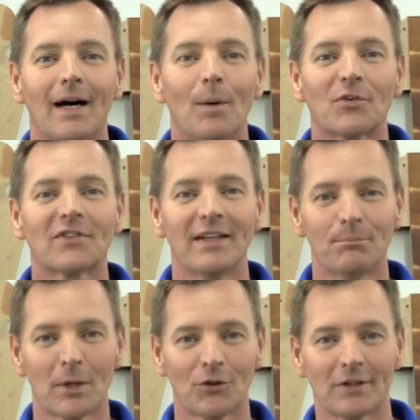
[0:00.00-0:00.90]
I'm
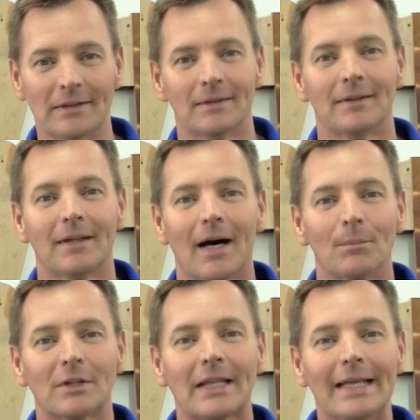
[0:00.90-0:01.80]
Steve Middleton.
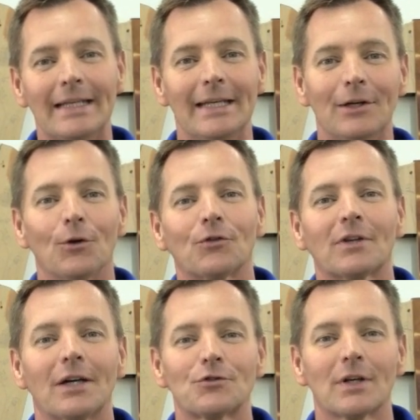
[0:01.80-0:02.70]
I'm
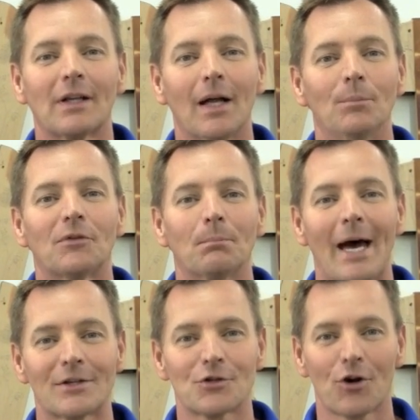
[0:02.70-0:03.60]
Gleneagles Country Club's
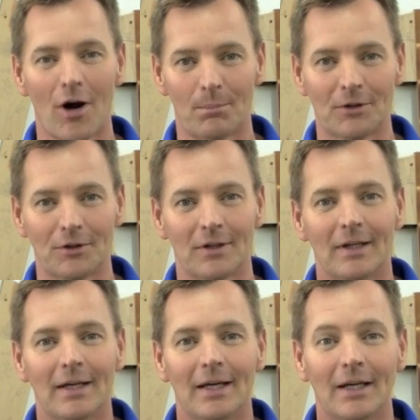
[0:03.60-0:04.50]
Master Carpenter,
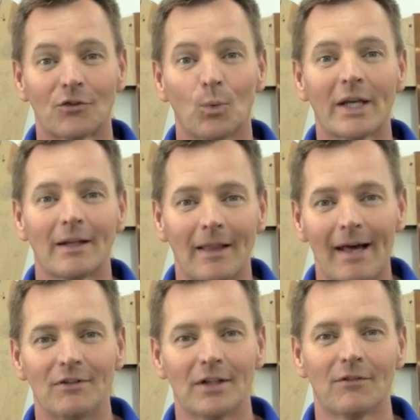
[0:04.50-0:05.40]
and it's week
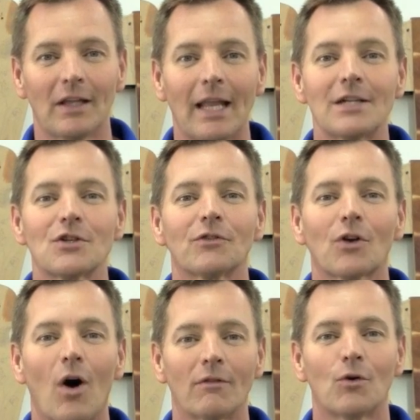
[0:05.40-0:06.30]
11 of the Legends
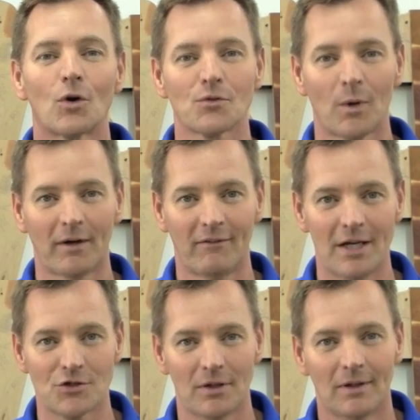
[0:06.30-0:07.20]
Golf Course
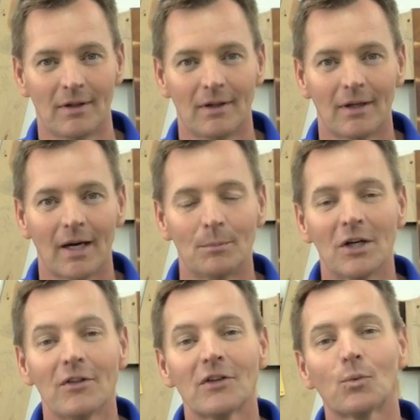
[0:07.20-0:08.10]
renovation. I'm
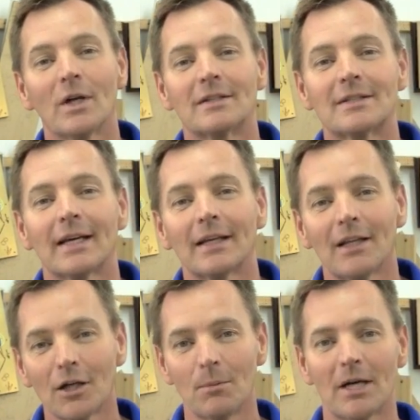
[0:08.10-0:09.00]
here this week to tell you a
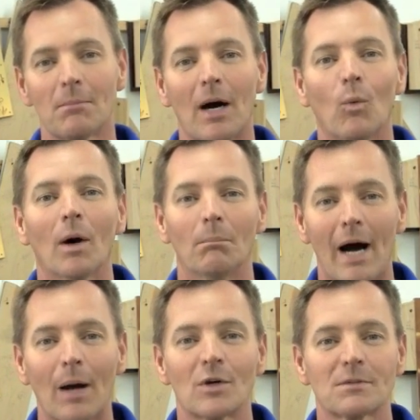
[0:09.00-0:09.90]
little bit about what
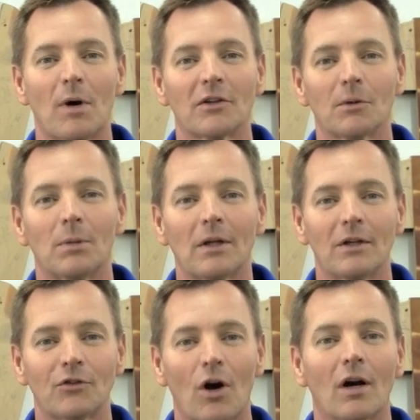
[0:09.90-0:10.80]
my
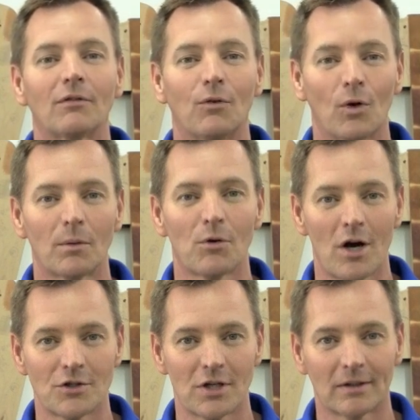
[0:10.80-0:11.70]
responsibilities are for the
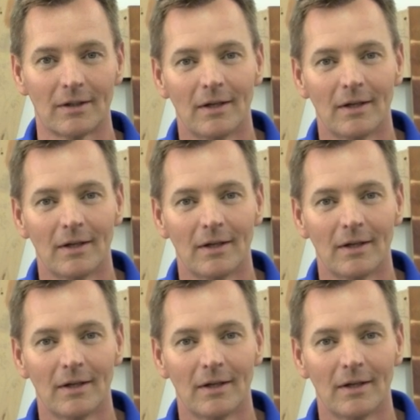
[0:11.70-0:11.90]
project.